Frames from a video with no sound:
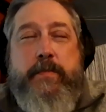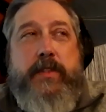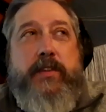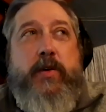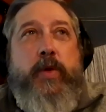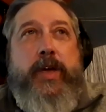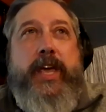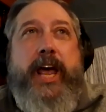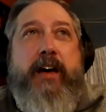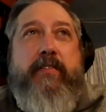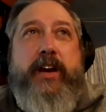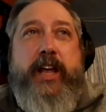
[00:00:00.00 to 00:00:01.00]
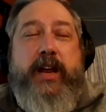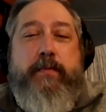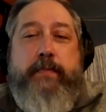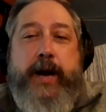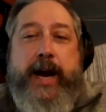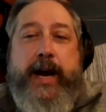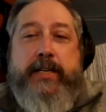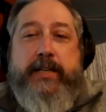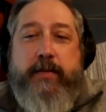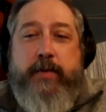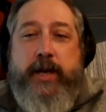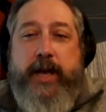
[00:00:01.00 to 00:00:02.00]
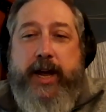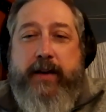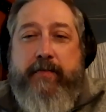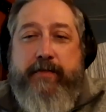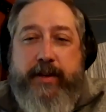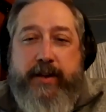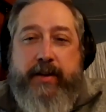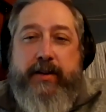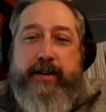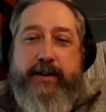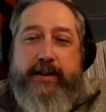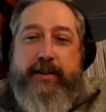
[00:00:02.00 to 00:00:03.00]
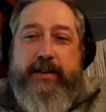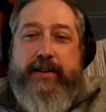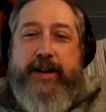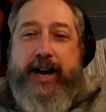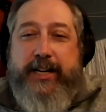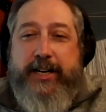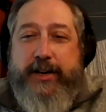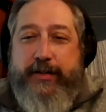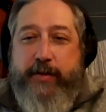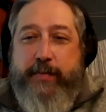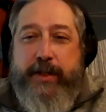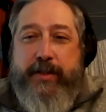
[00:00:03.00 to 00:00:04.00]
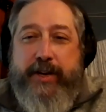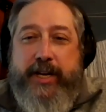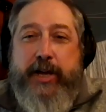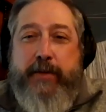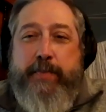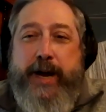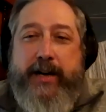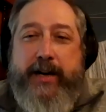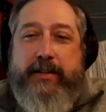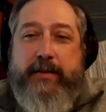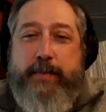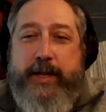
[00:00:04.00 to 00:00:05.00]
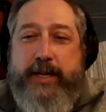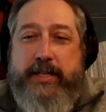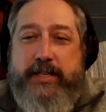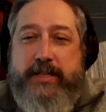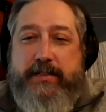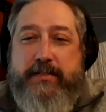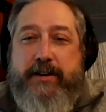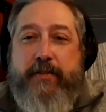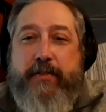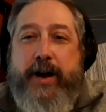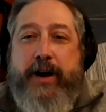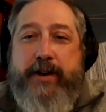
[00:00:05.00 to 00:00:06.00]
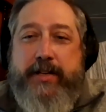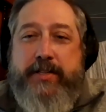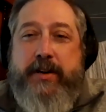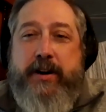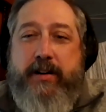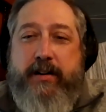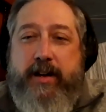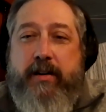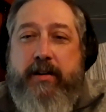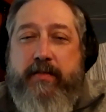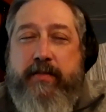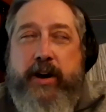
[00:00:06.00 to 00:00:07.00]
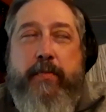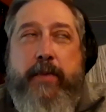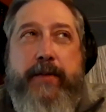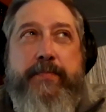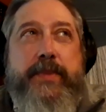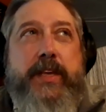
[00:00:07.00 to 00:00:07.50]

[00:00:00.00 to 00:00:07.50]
We have an impact, and we have the cognitive ability to impact the places around us in our environment.